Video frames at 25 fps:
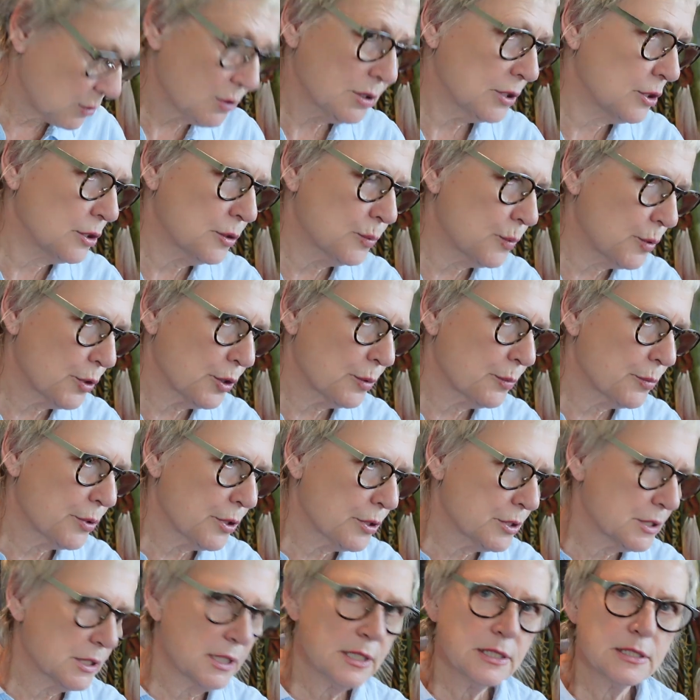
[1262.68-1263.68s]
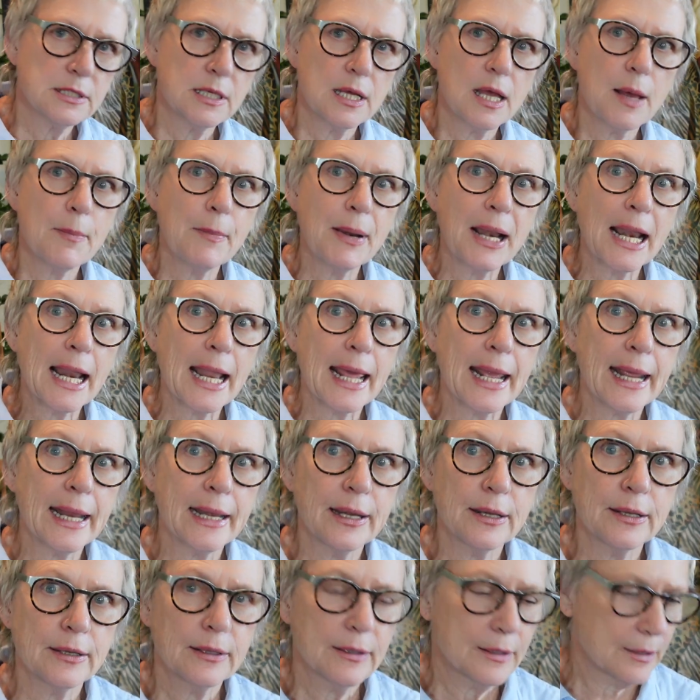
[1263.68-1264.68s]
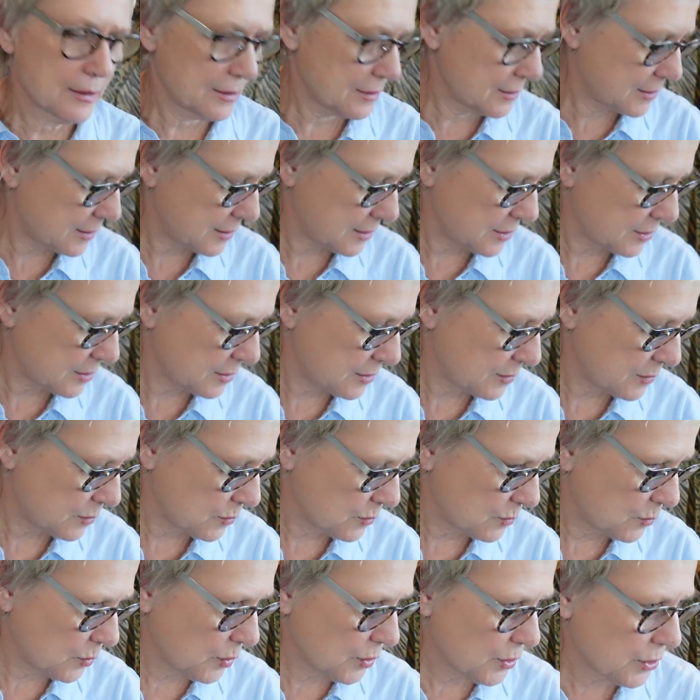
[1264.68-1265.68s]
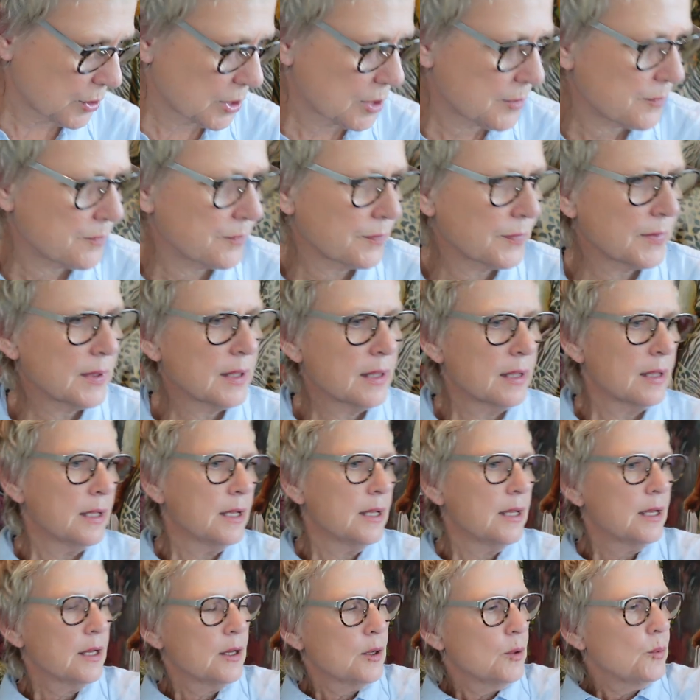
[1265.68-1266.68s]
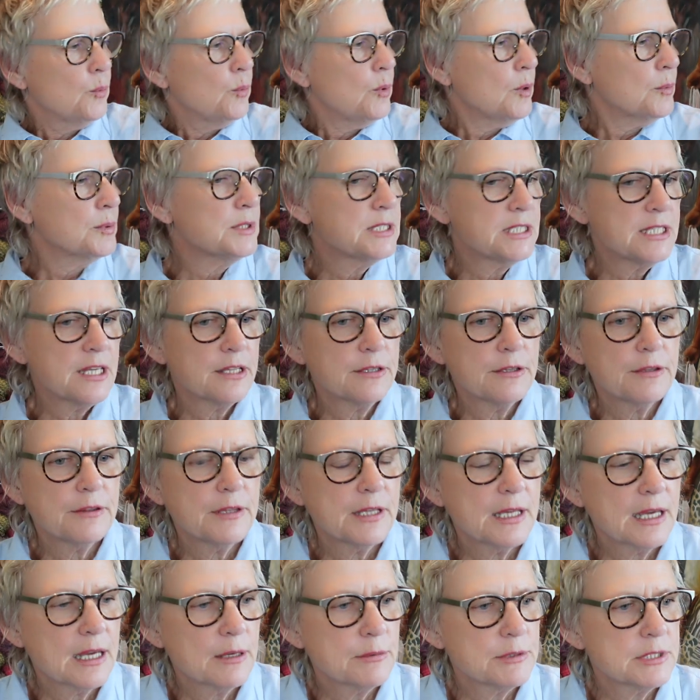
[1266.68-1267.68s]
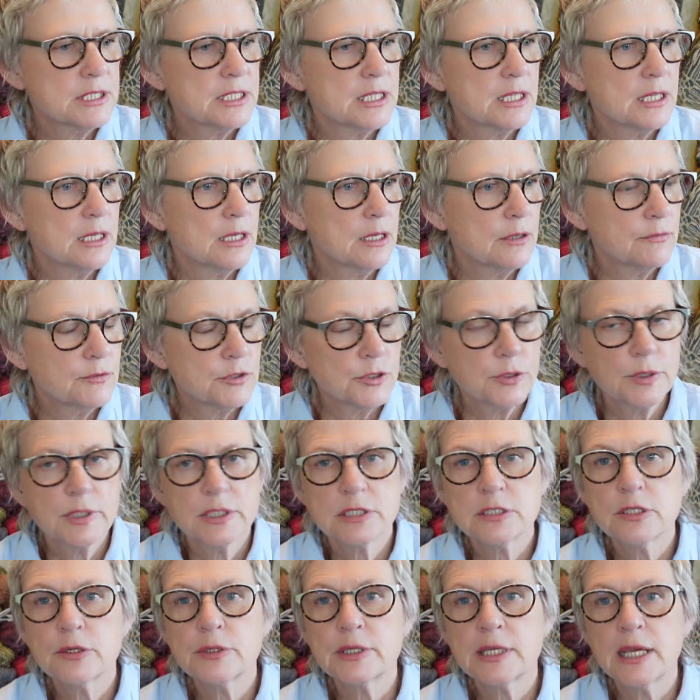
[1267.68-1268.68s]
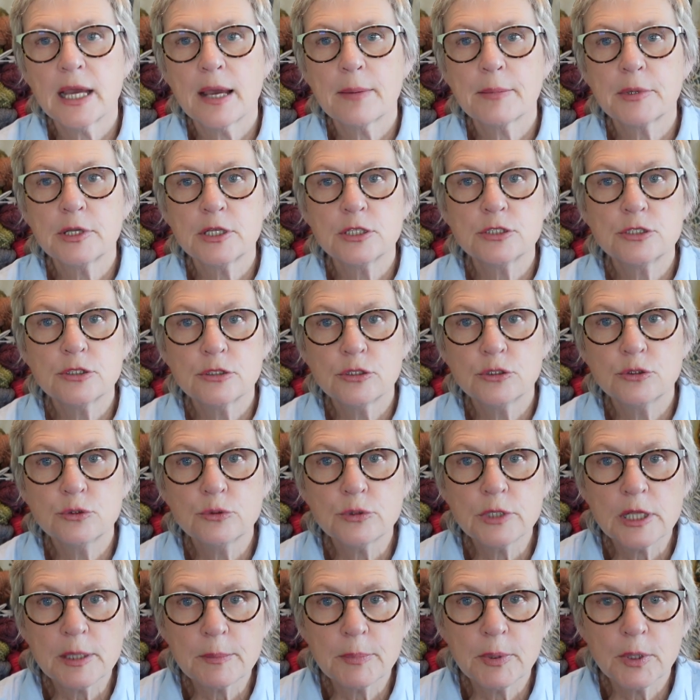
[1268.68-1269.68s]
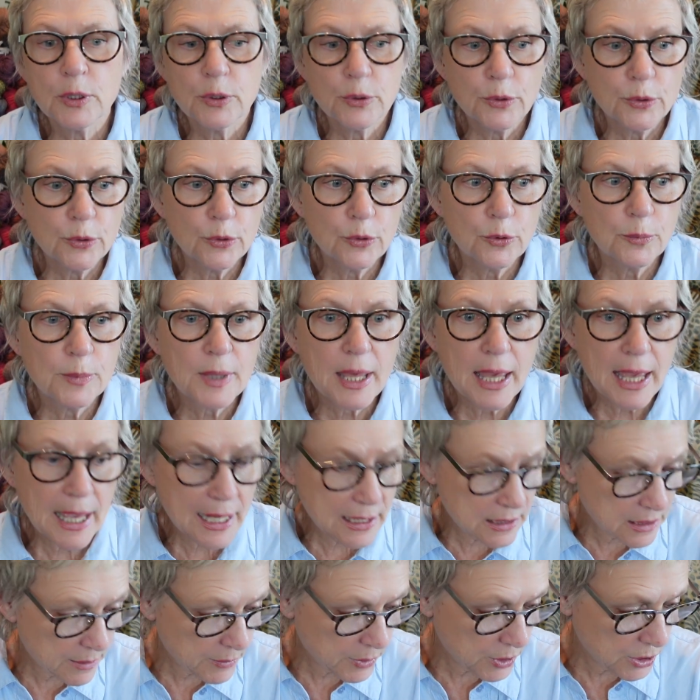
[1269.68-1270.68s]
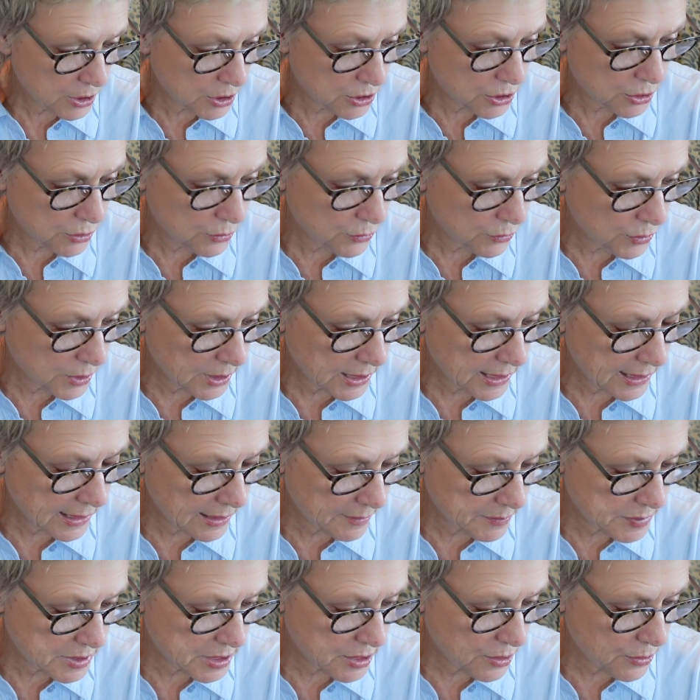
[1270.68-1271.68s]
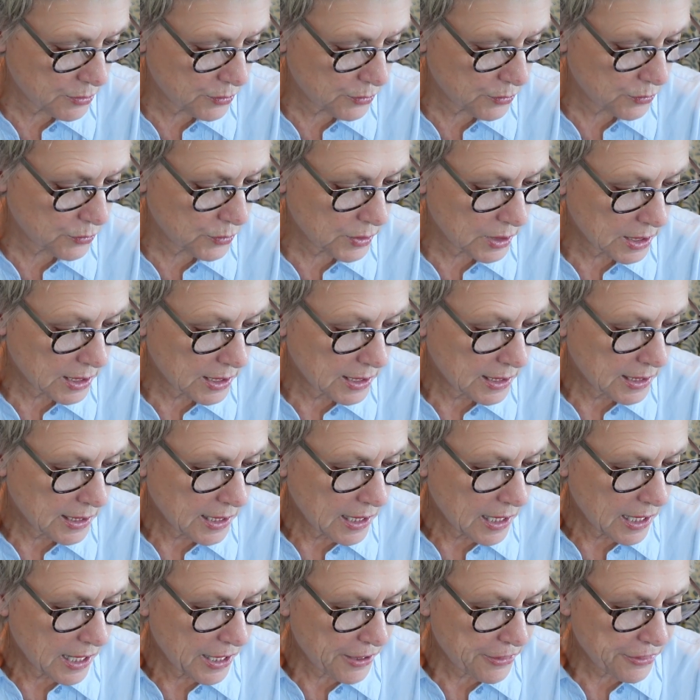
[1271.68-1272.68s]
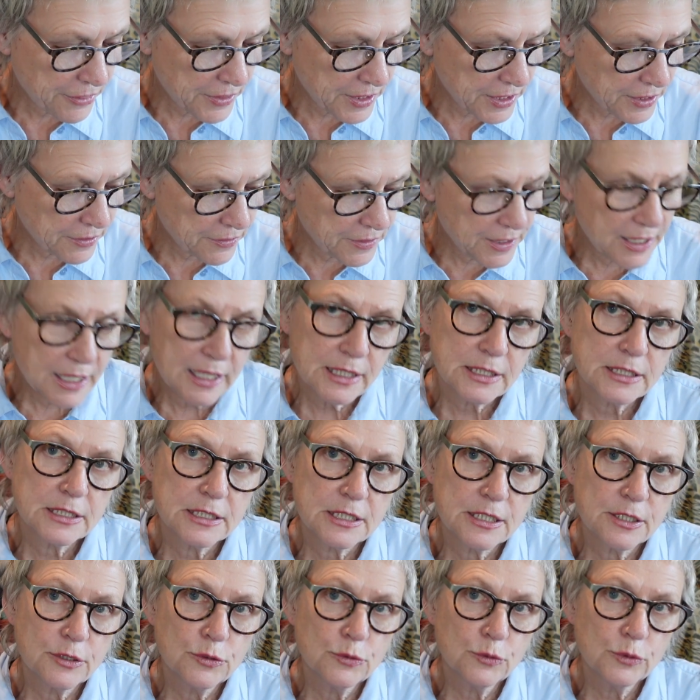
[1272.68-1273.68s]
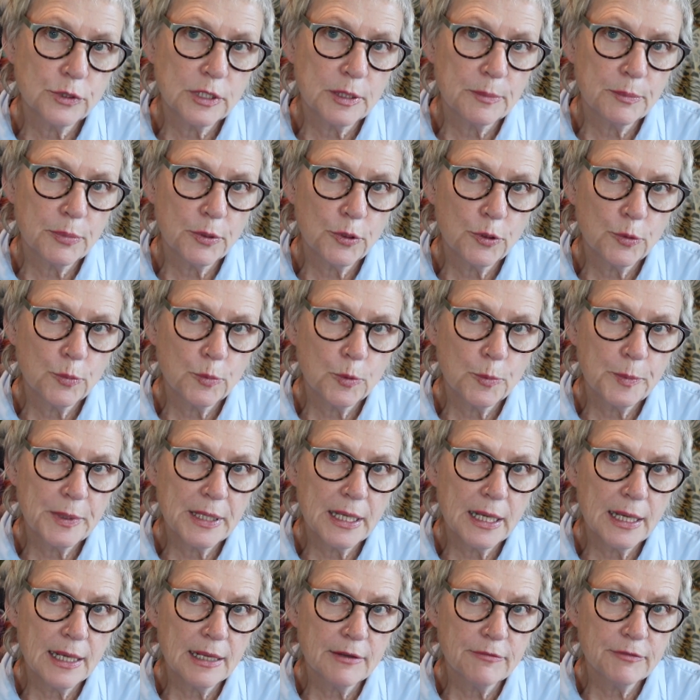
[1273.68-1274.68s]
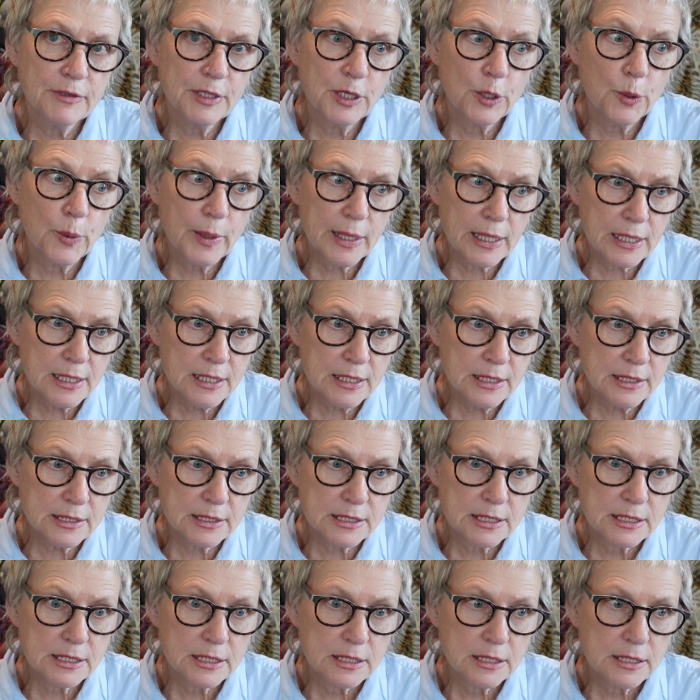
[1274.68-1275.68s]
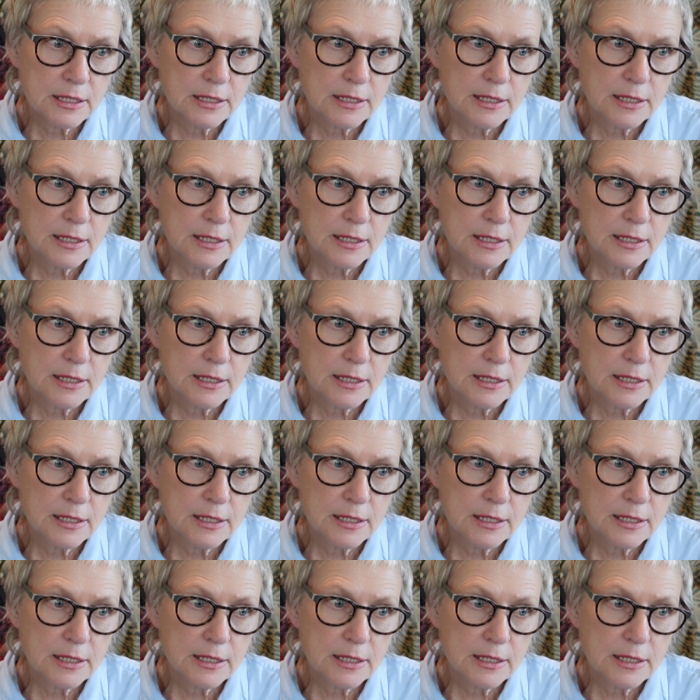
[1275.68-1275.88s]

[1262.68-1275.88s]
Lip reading: Oh, not a work in progress, a planned work. What was the other thing I was thinking of doing? So yeah, I'm going to do the Nordic Bloom and I'm going to do the Calypso. I think that the Nordic Bloom will be a lovely quick knit.